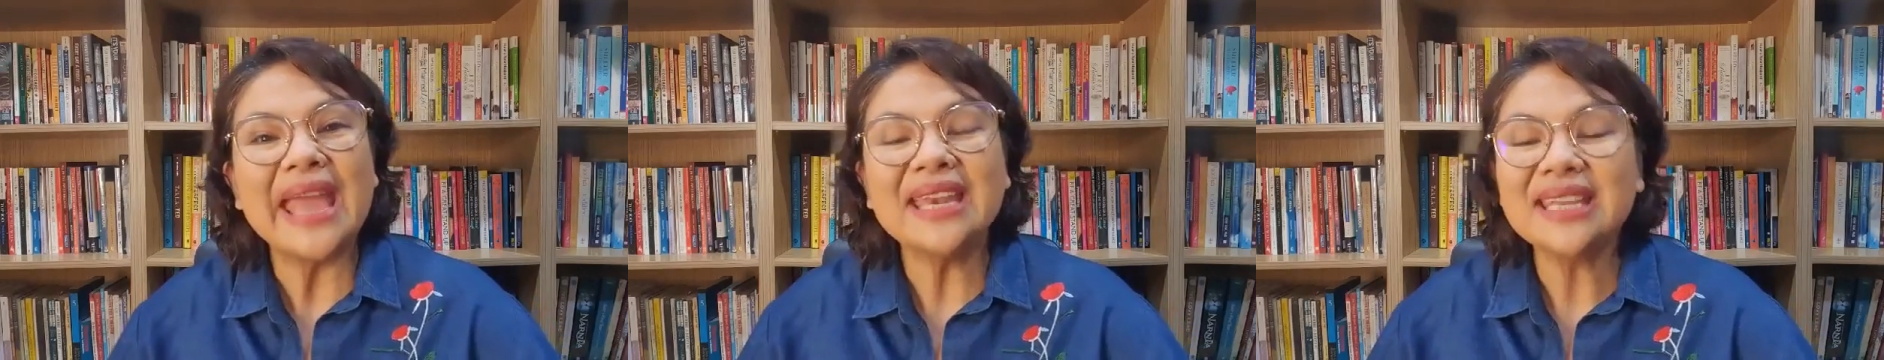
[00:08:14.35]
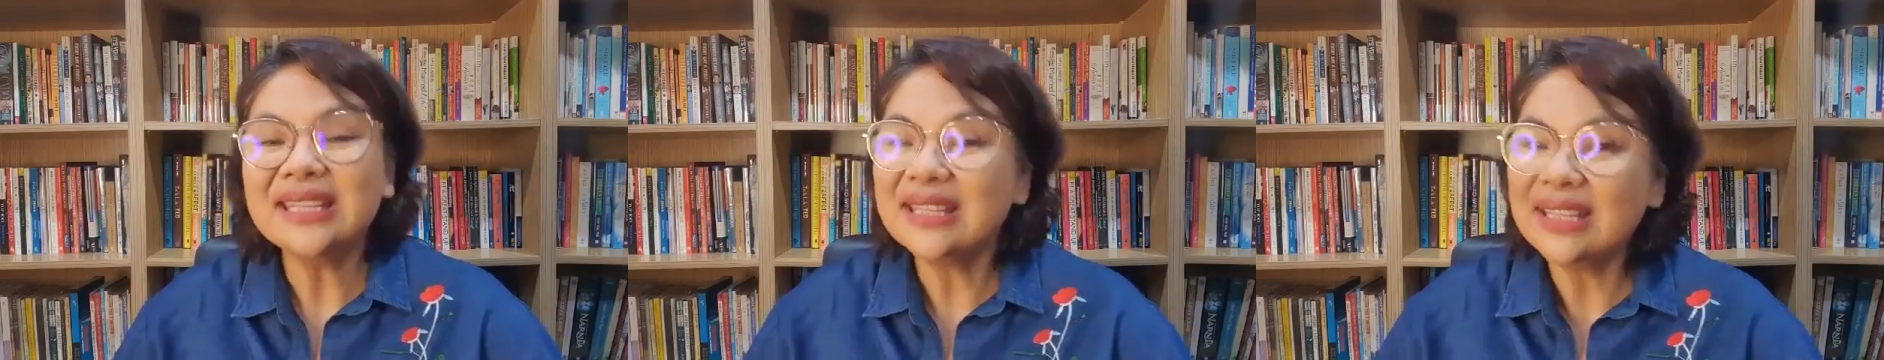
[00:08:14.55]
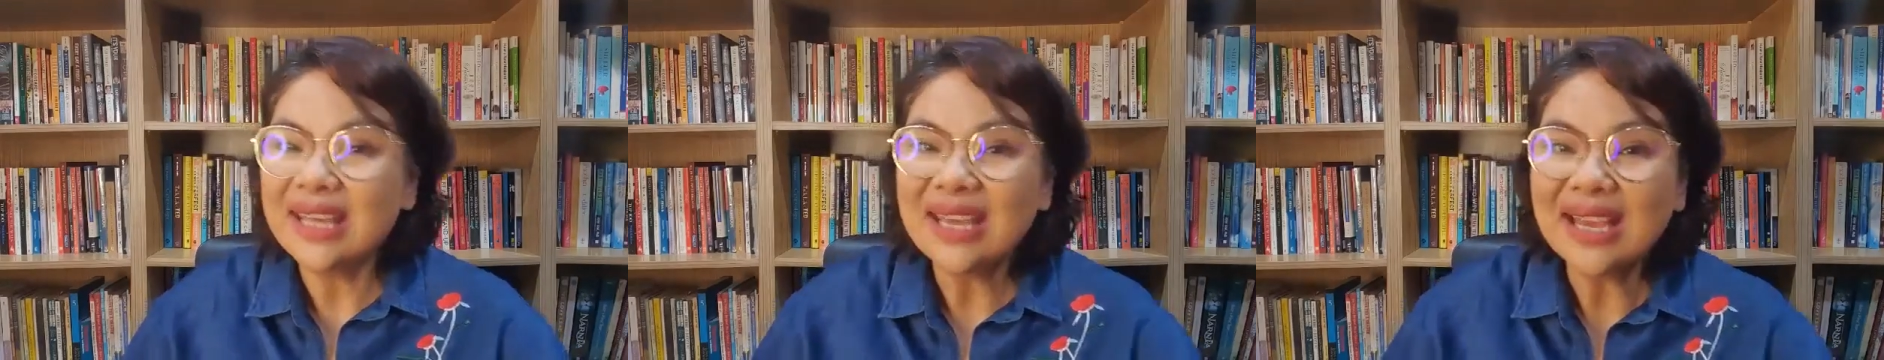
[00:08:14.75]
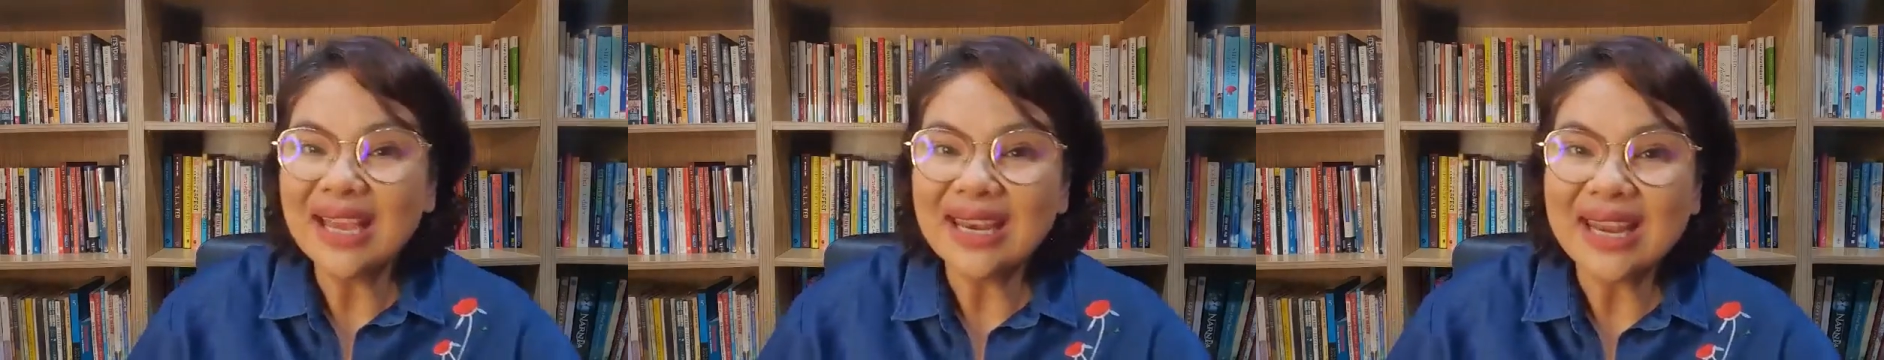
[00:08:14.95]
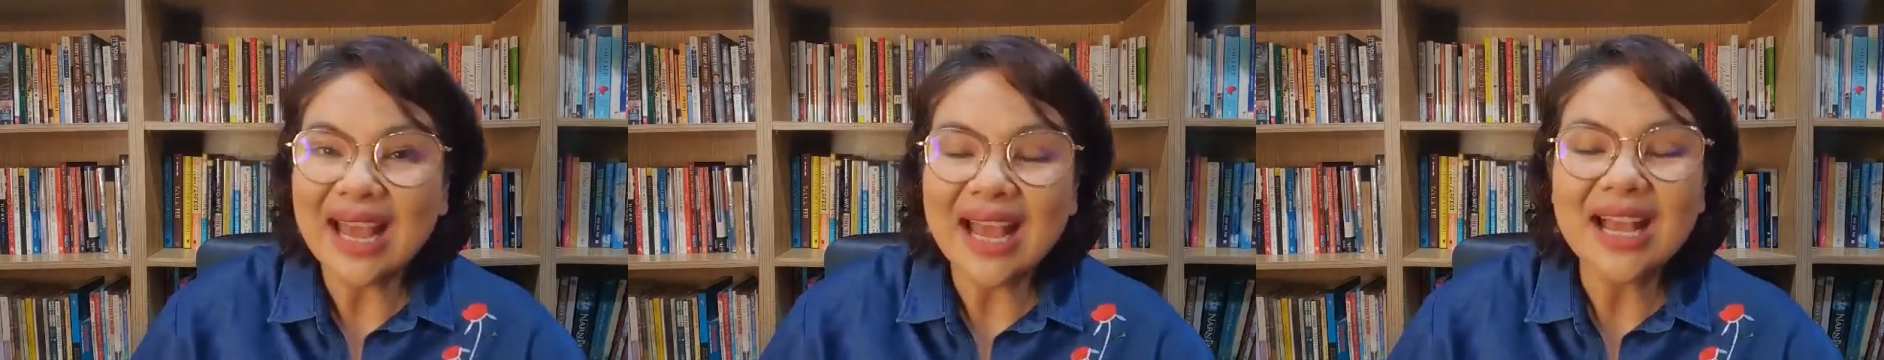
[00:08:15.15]

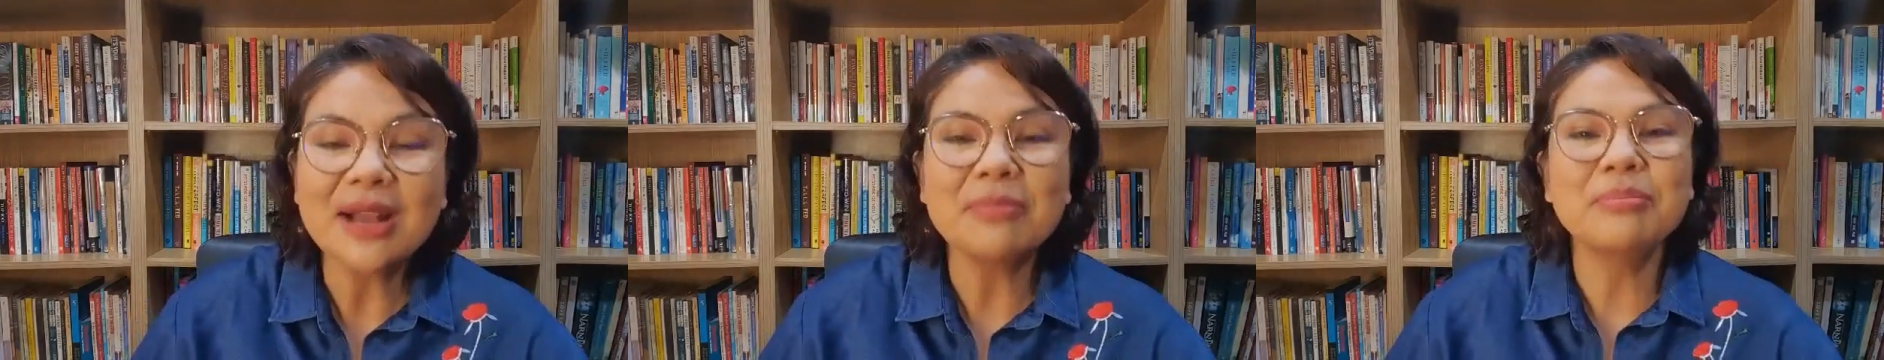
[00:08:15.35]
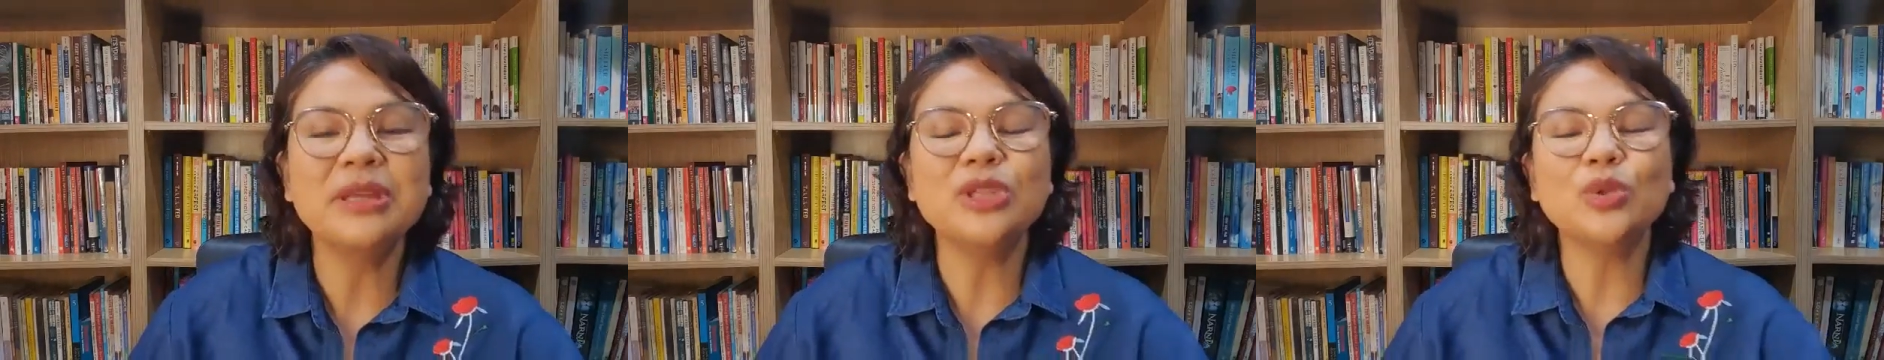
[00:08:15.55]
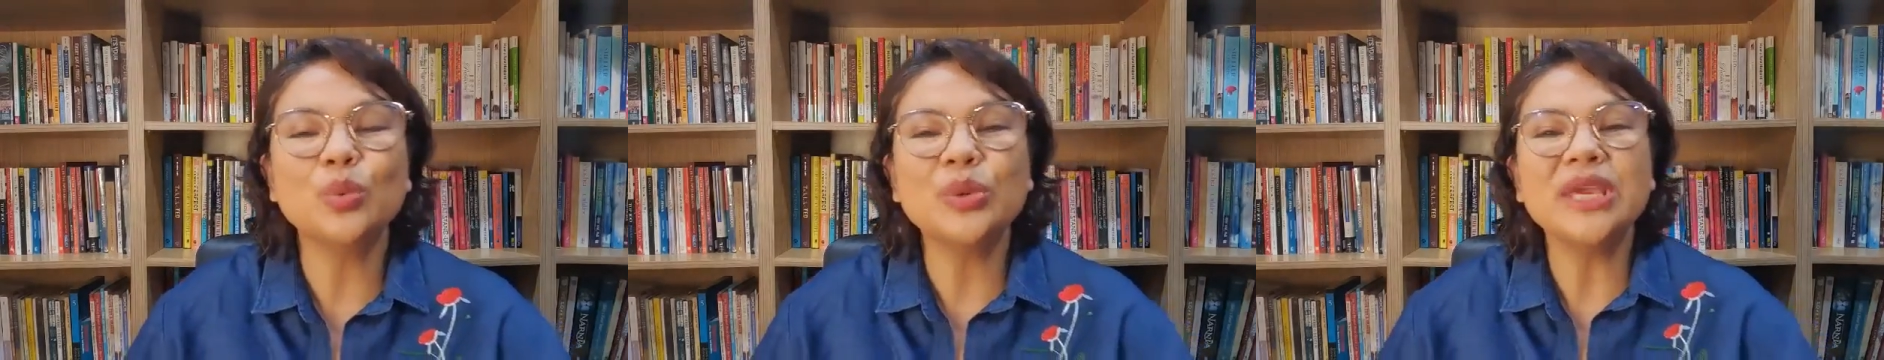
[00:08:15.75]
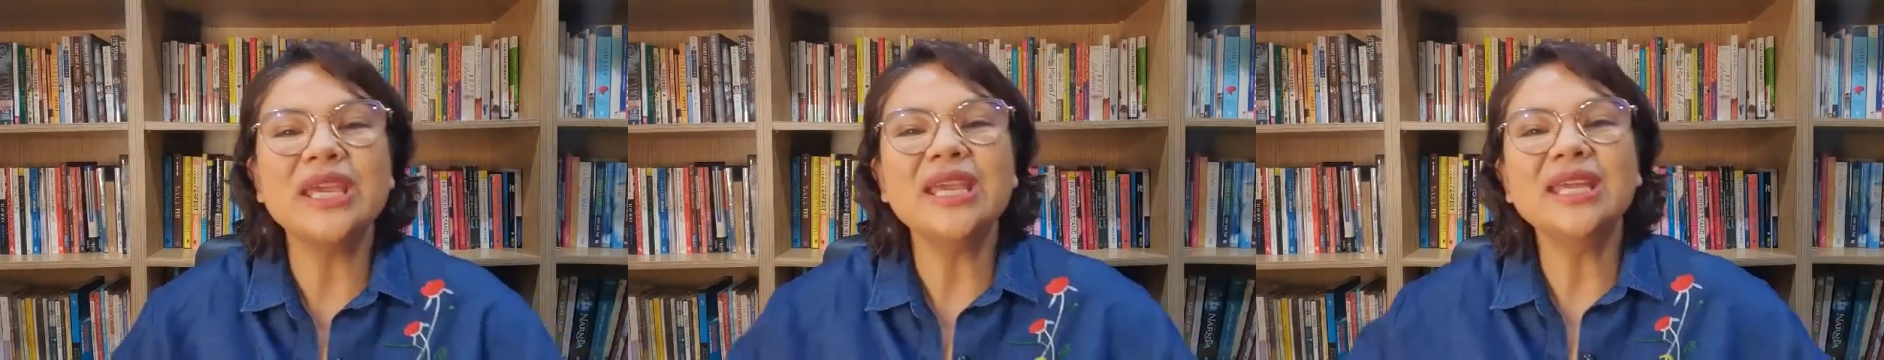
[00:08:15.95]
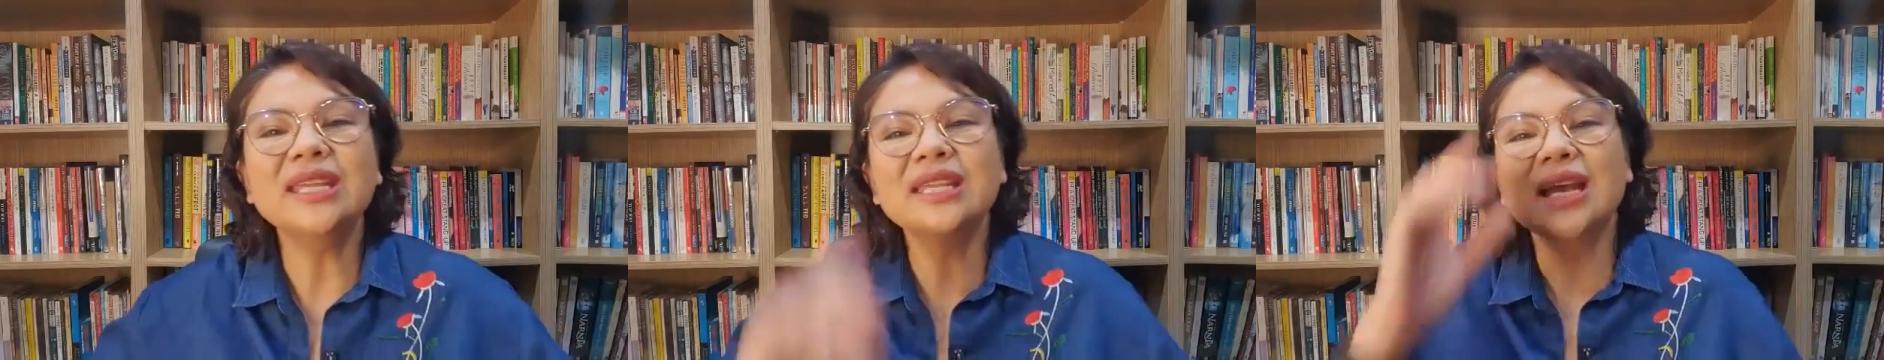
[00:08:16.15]
anything, anak,
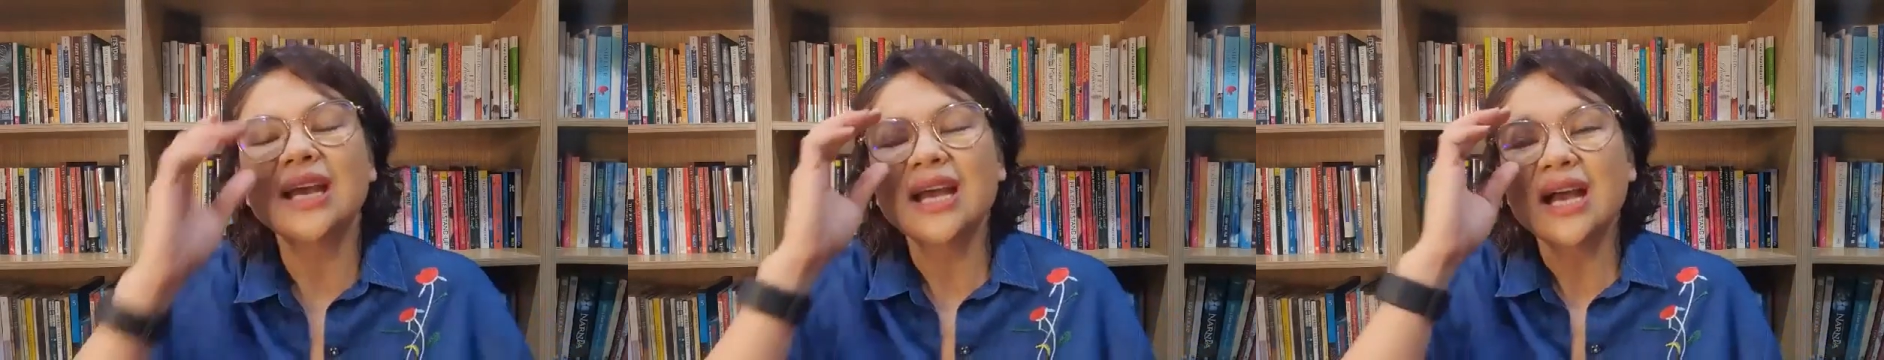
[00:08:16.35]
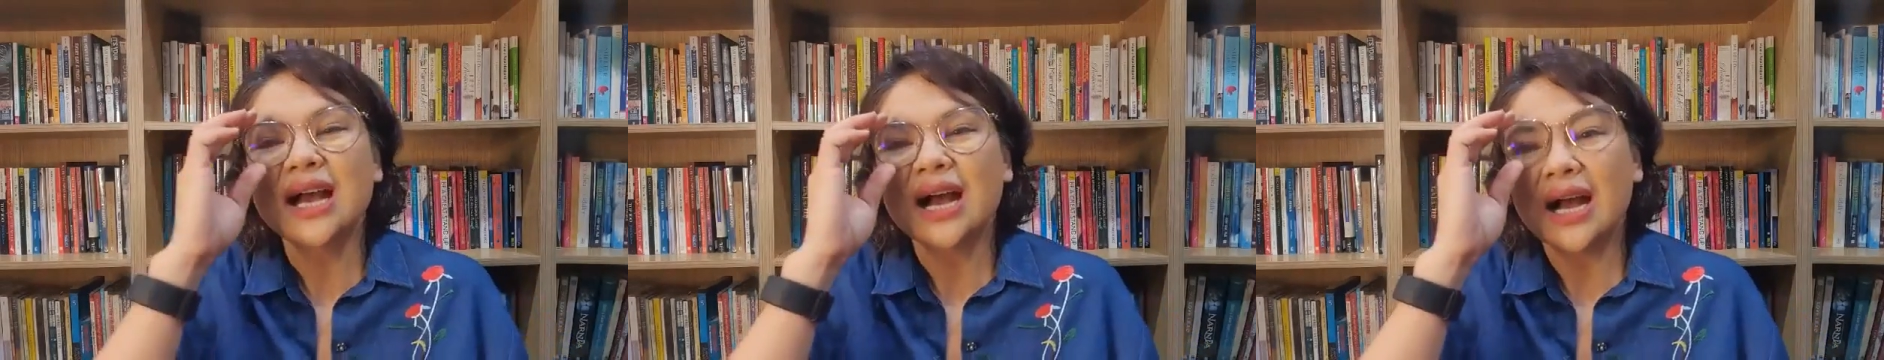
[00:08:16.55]
between,